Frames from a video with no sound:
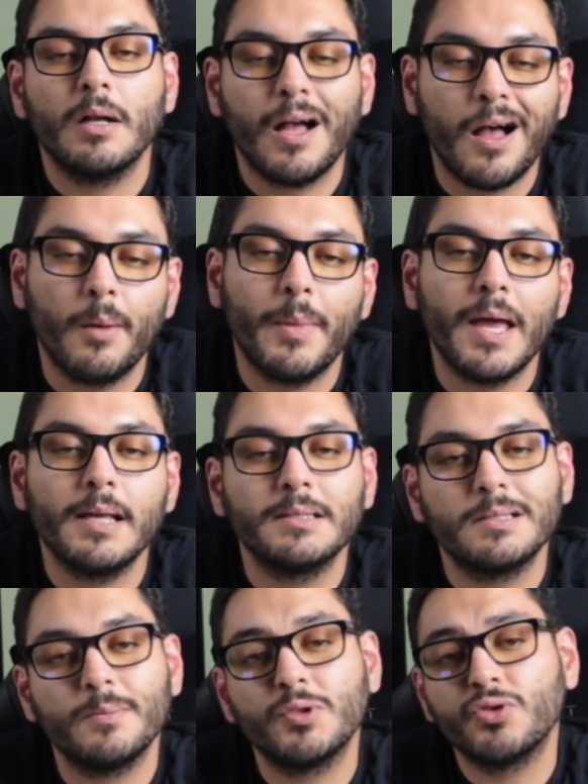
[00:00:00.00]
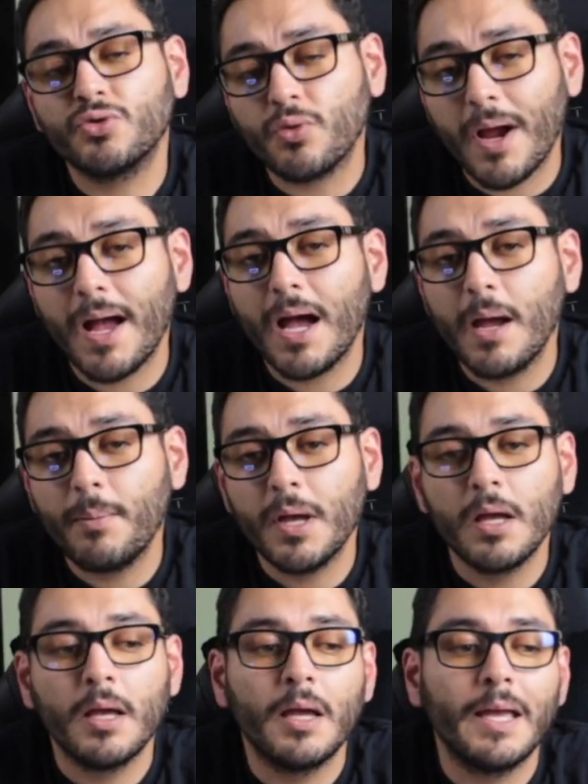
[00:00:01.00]
comment, subscribe,
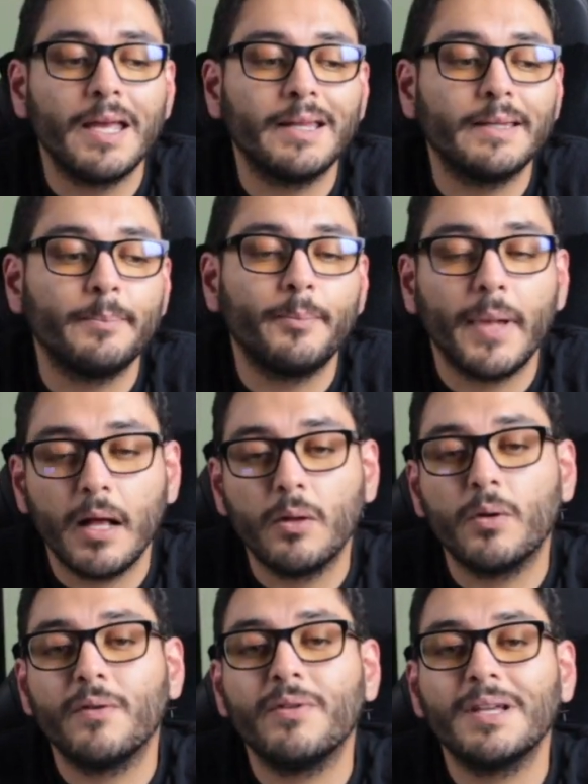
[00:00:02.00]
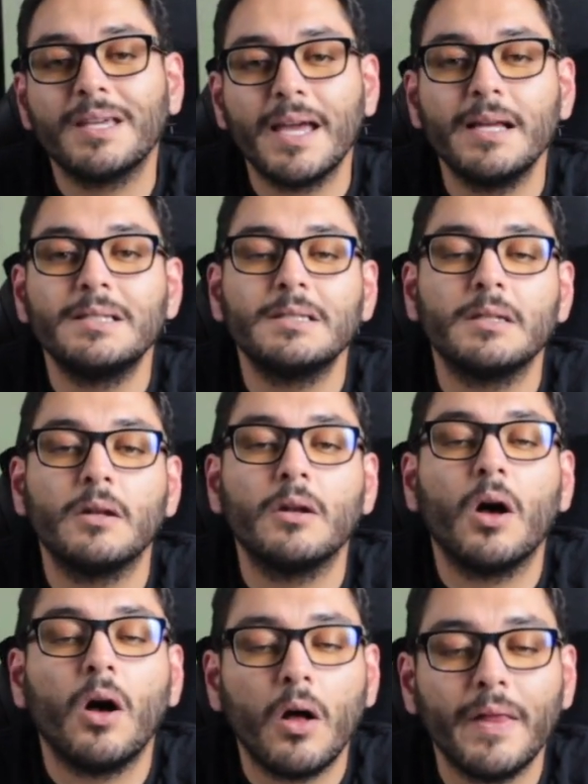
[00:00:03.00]
hit the bell notification, and
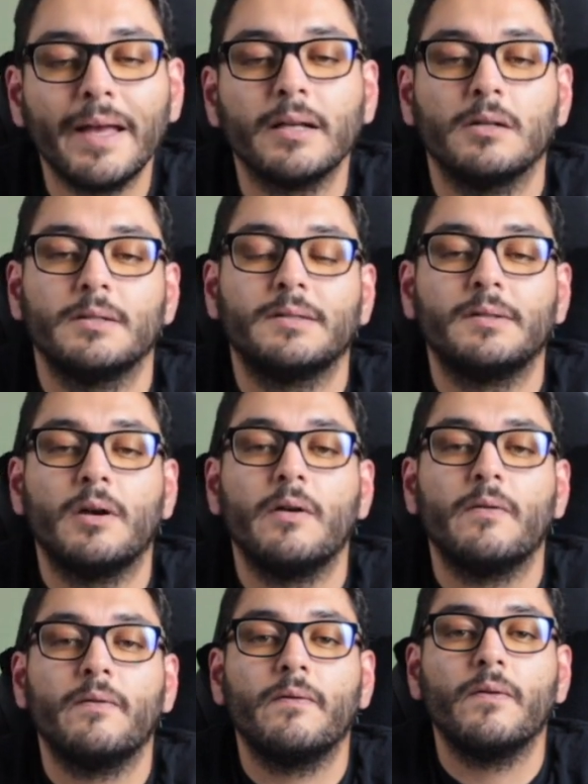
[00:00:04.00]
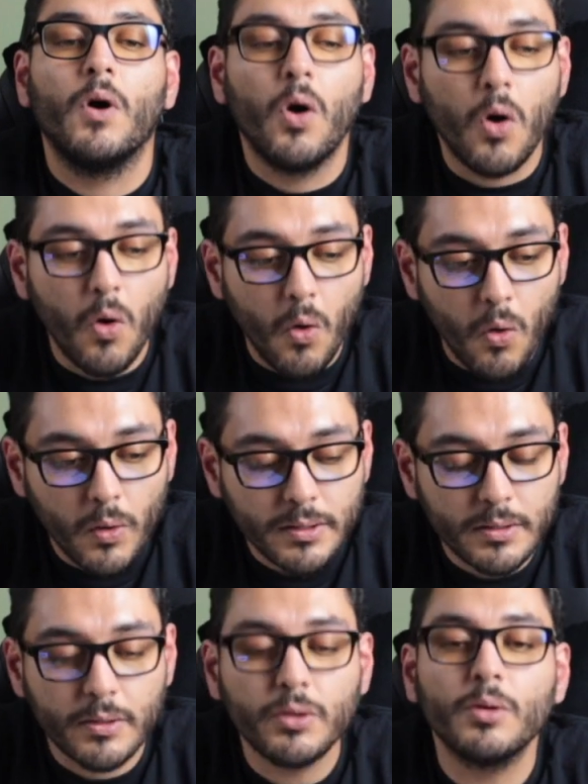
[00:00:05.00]
all that good stuff.
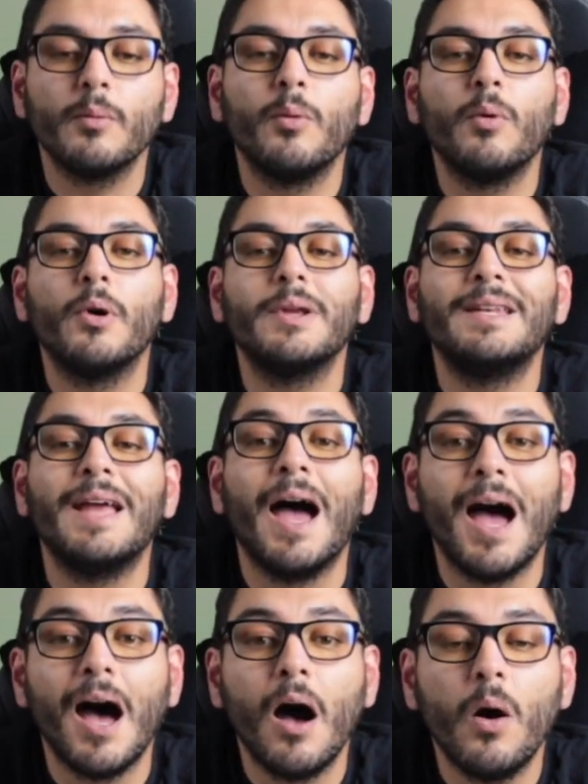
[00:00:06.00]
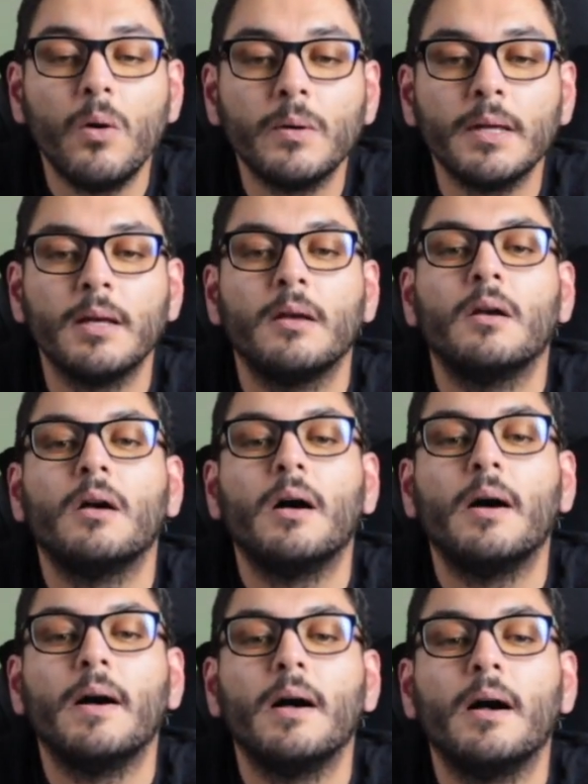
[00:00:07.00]
Hold your boy down.
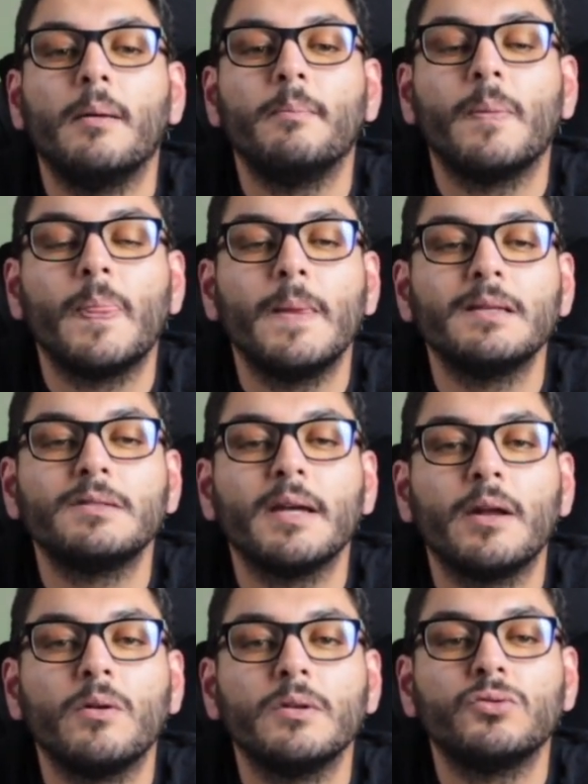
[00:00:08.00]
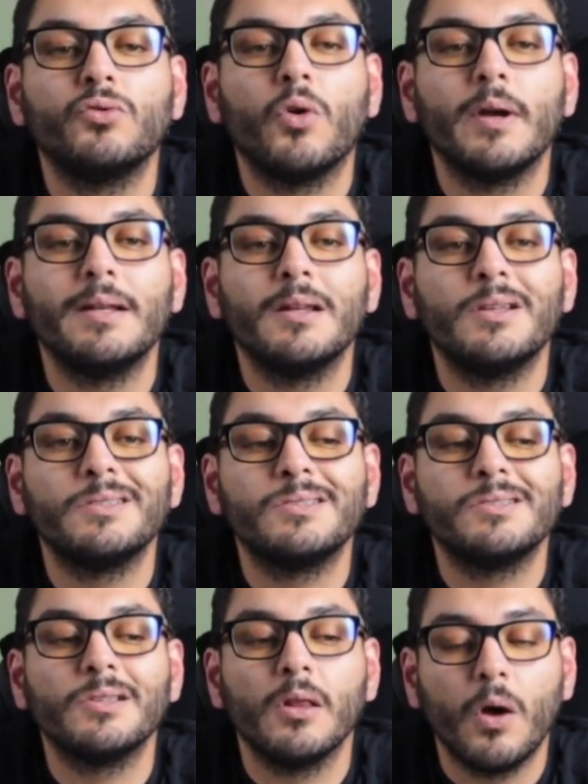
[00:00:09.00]
This channel is growing
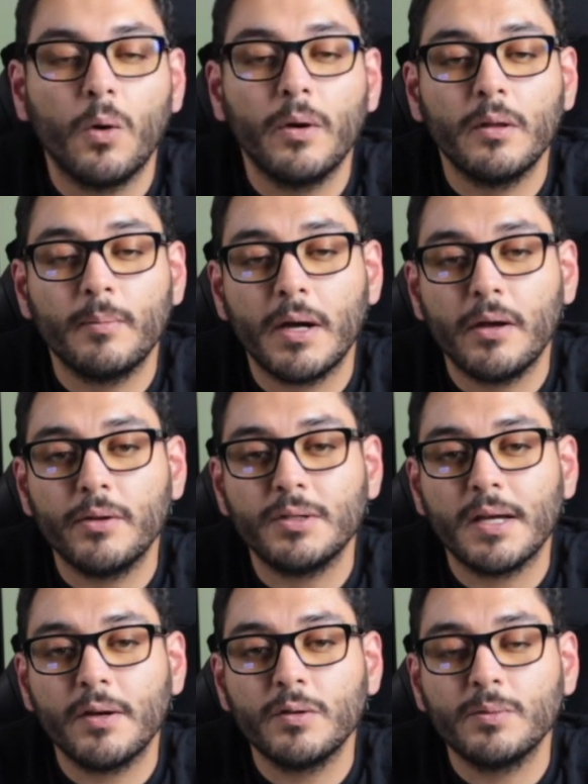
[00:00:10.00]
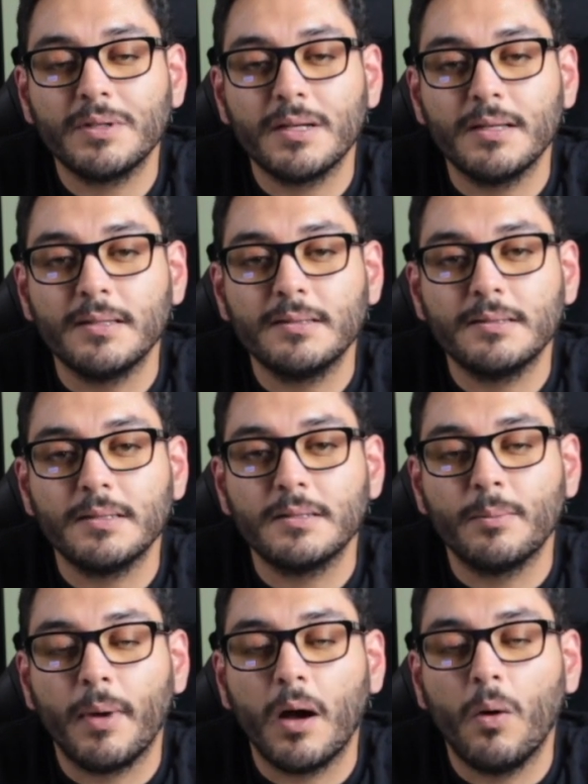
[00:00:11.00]
slower than my other channels because
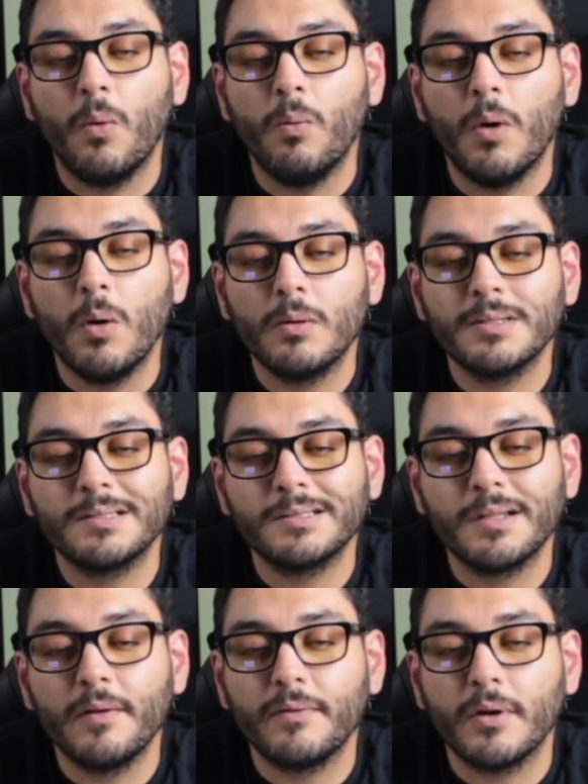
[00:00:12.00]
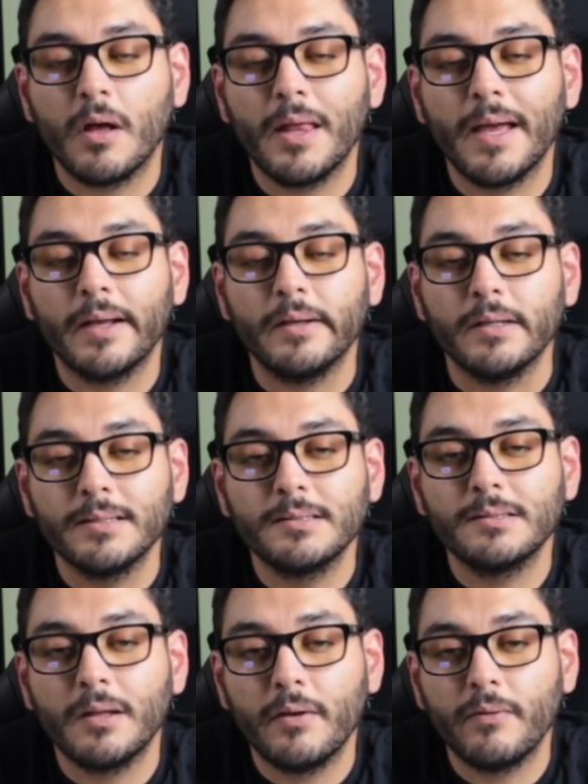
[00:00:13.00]
it's about woke stuff and all that good
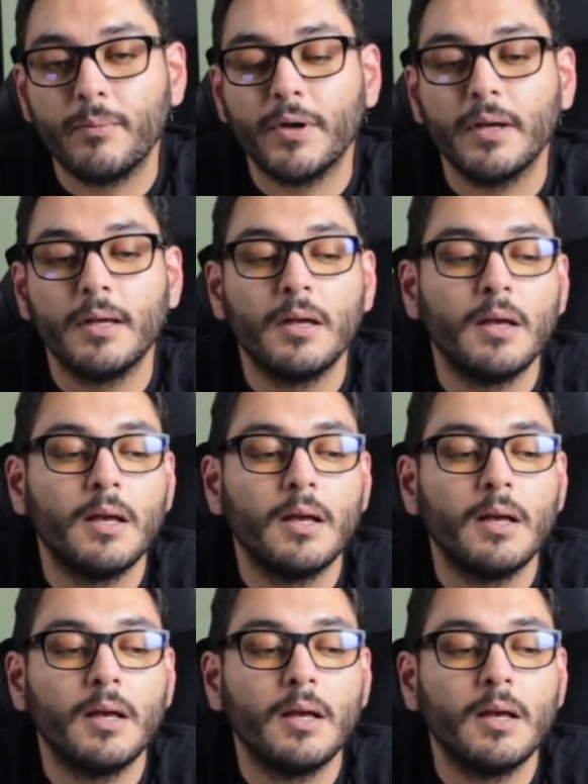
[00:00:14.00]
stuff. But